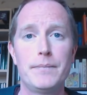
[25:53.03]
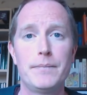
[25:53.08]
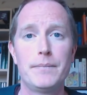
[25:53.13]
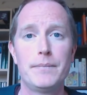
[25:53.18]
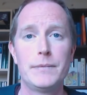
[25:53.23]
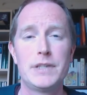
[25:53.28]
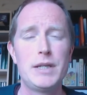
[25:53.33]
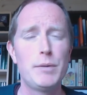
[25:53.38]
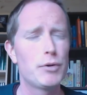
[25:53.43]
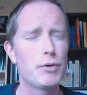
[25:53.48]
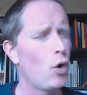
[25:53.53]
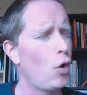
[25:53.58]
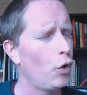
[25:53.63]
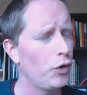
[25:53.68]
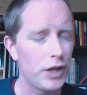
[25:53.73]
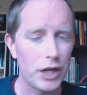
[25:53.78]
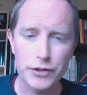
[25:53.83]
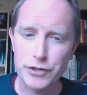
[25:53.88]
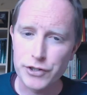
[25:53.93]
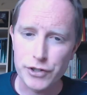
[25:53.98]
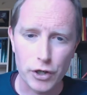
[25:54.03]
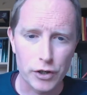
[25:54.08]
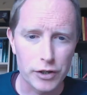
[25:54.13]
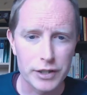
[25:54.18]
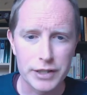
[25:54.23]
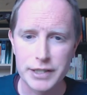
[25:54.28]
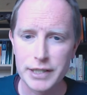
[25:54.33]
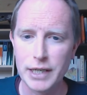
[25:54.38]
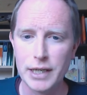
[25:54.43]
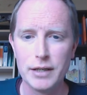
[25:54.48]
See, with all the
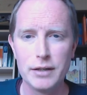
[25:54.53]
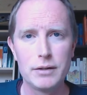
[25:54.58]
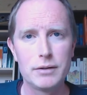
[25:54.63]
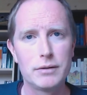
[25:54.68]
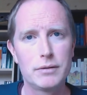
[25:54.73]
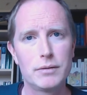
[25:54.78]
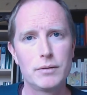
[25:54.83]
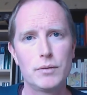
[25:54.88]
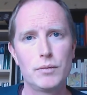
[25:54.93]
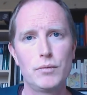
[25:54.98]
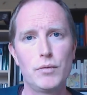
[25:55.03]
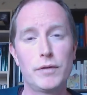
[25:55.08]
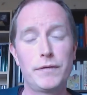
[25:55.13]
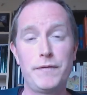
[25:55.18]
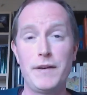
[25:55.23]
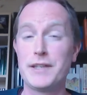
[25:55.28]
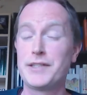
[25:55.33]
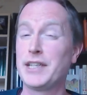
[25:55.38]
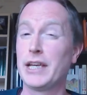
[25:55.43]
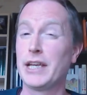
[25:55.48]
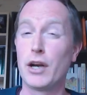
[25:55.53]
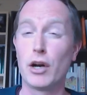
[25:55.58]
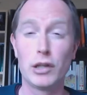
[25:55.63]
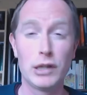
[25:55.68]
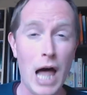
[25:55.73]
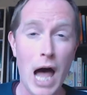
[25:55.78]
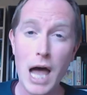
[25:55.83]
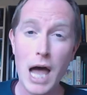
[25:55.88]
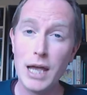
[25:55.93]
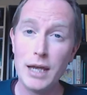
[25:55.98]
uncertainty we're facing in our
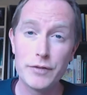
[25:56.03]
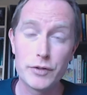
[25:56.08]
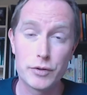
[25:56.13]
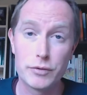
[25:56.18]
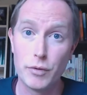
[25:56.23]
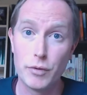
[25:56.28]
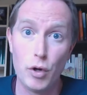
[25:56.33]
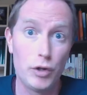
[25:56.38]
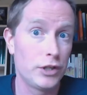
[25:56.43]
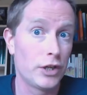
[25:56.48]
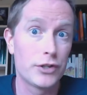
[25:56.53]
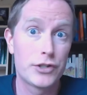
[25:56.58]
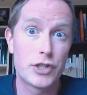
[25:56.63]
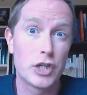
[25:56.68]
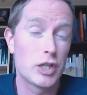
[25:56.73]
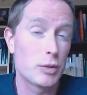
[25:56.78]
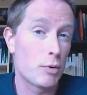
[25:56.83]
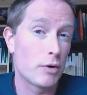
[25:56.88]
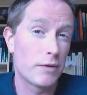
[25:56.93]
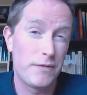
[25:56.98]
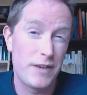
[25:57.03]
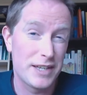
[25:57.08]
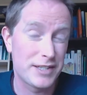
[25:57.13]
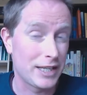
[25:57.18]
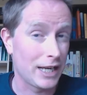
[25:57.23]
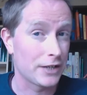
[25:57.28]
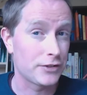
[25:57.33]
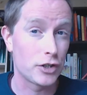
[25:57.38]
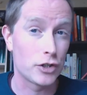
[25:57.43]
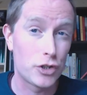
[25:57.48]
lives, all the uncertainty we're
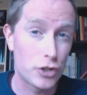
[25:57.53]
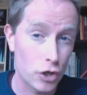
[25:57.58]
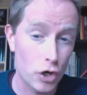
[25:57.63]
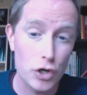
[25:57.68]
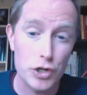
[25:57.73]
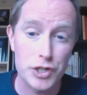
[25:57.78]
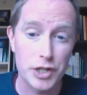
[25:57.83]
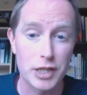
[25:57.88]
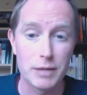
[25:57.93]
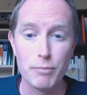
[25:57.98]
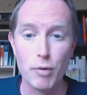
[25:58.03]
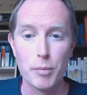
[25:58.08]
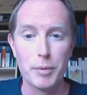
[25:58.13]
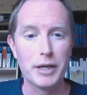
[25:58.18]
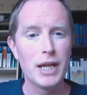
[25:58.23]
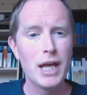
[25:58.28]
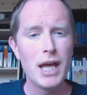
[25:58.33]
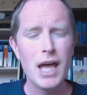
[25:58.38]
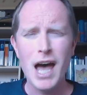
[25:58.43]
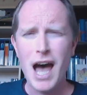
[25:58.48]
facing as a church at the moment,